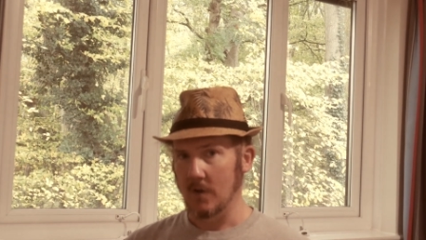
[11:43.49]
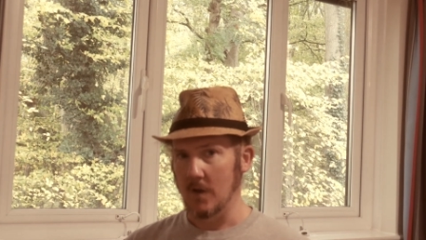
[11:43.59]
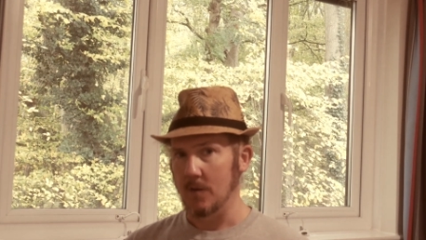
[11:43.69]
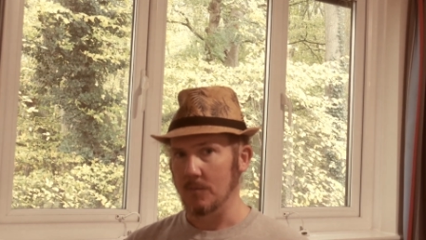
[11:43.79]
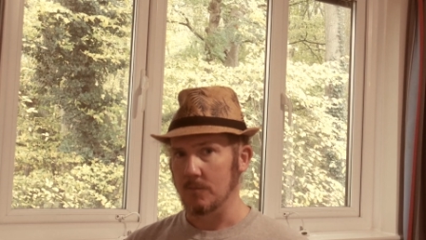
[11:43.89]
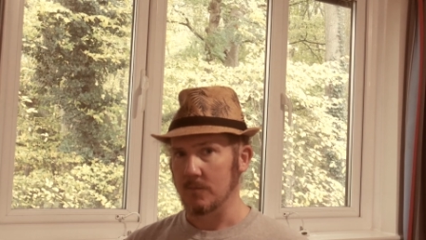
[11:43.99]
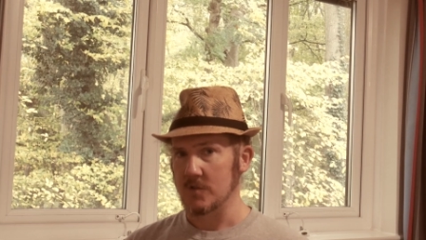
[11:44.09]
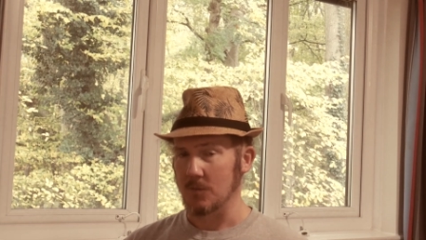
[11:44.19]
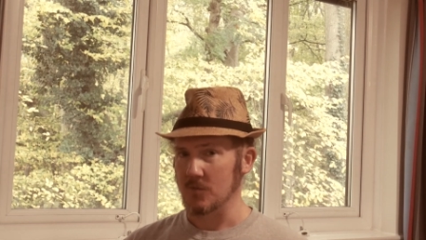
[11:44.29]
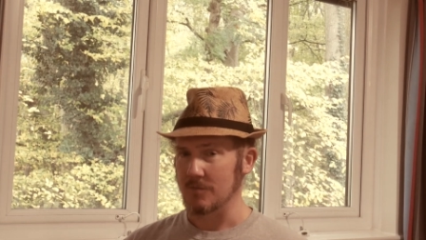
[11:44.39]

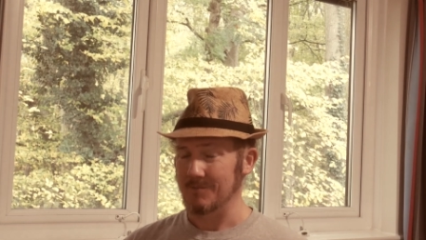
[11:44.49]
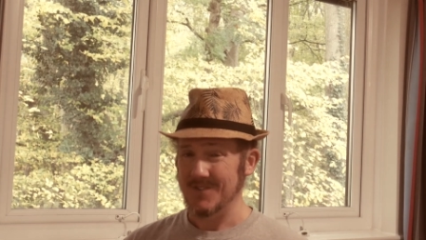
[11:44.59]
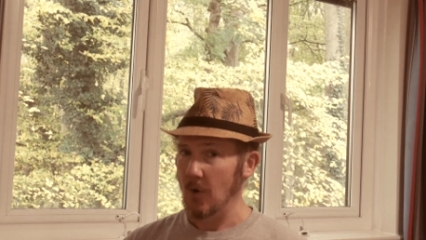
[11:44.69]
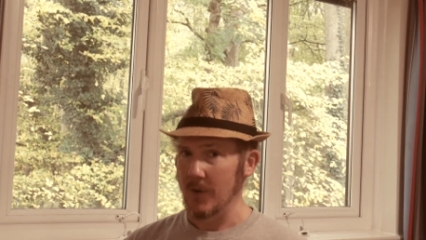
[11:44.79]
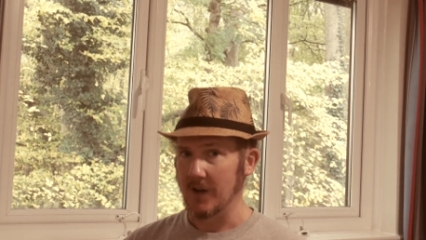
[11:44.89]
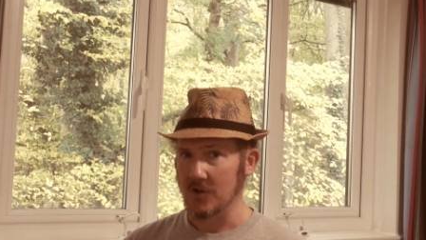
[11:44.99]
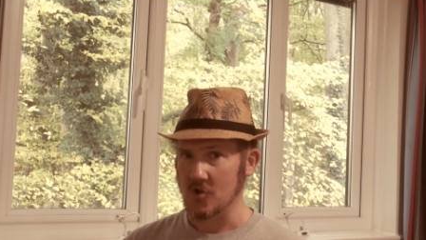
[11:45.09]
No English